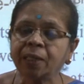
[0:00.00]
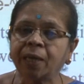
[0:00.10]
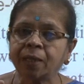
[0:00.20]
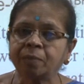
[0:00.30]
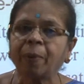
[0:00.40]

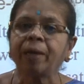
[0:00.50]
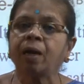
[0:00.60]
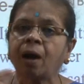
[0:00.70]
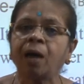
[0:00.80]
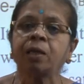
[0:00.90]
that my
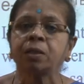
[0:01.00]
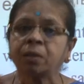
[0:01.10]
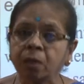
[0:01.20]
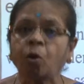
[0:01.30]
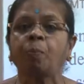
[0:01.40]
car is
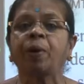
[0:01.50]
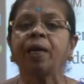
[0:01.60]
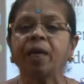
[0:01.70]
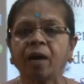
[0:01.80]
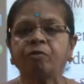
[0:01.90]
still
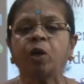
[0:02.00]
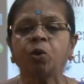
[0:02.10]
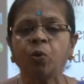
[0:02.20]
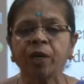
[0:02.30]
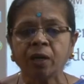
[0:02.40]
operating after
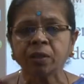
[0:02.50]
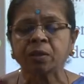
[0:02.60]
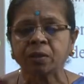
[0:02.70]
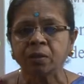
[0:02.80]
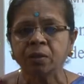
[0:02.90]
two
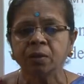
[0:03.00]
years?